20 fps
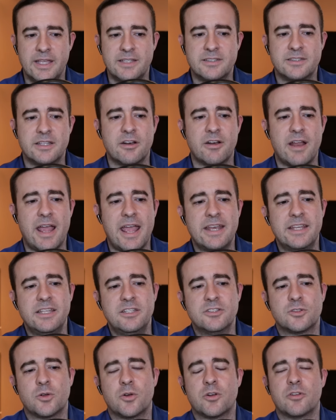Is there
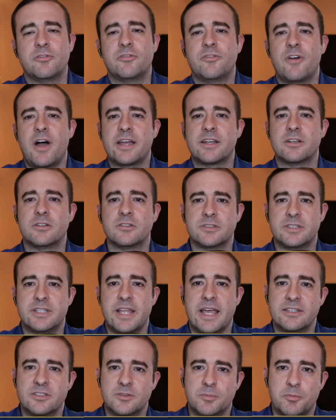any sort of final
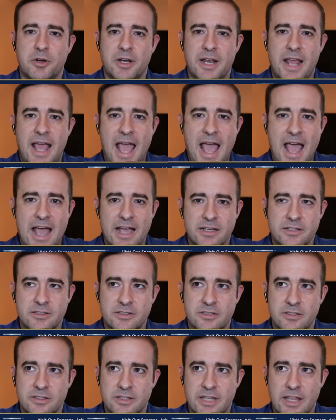desperate
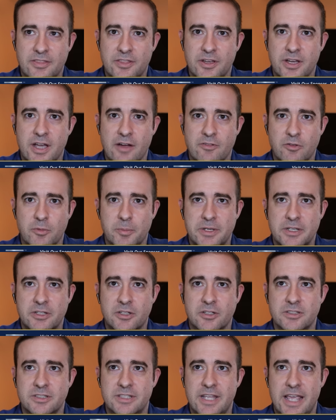act that the government
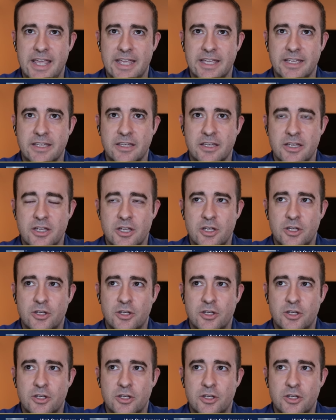could take